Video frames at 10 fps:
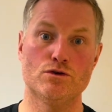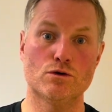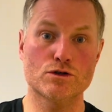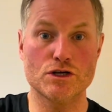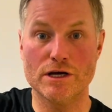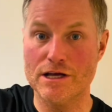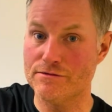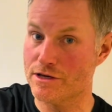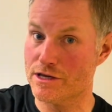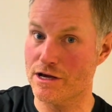
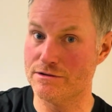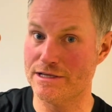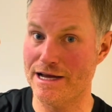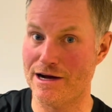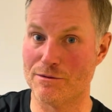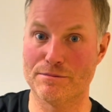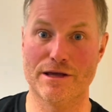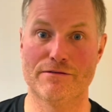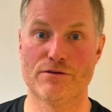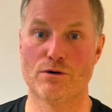turnover could go down, but
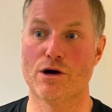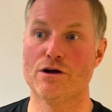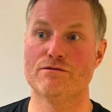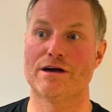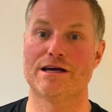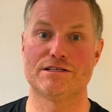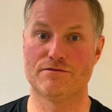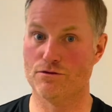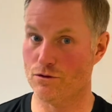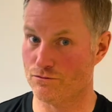if your overheads
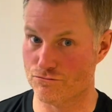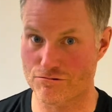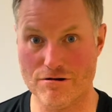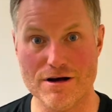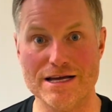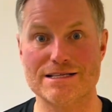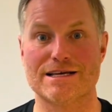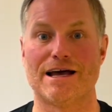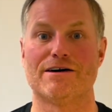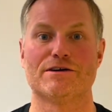have gone right
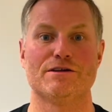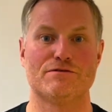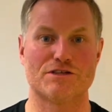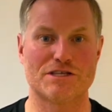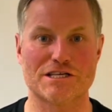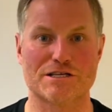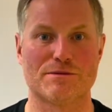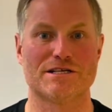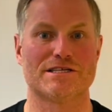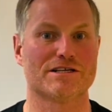down and you've
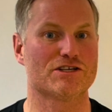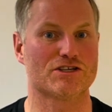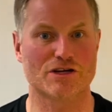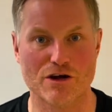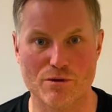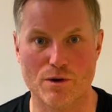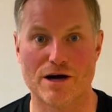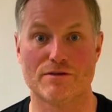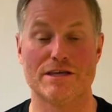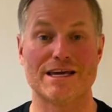systemized things so
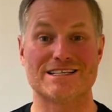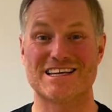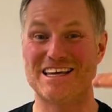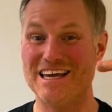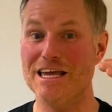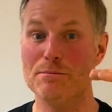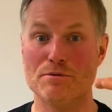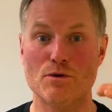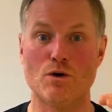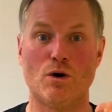well that you get to keep
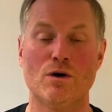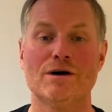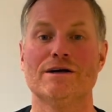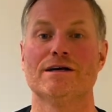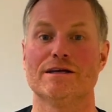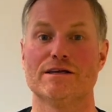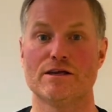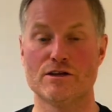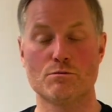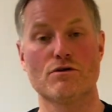more
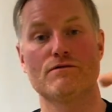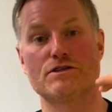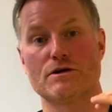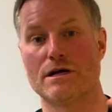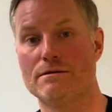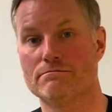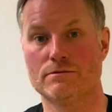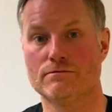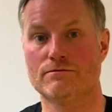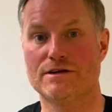and your profit's gone
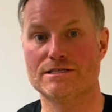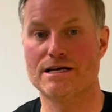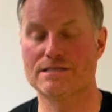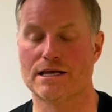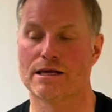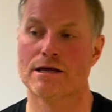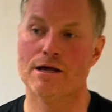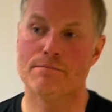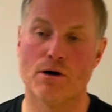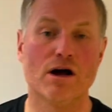up, fantastic.
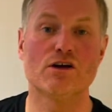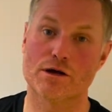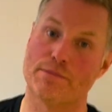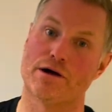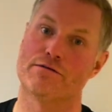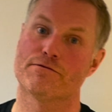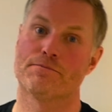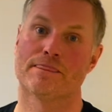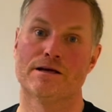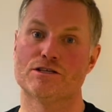But I look at
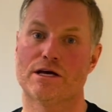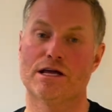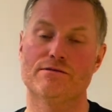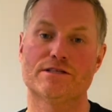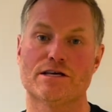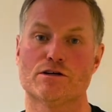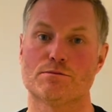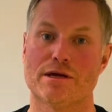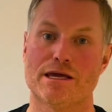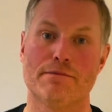both. Turnover tells
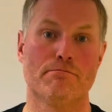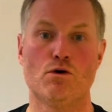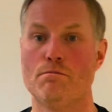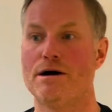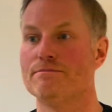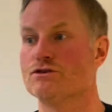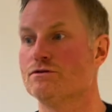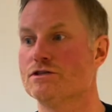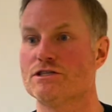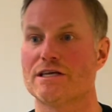me more bums
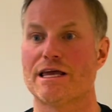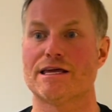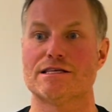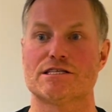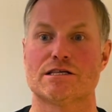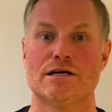on seats,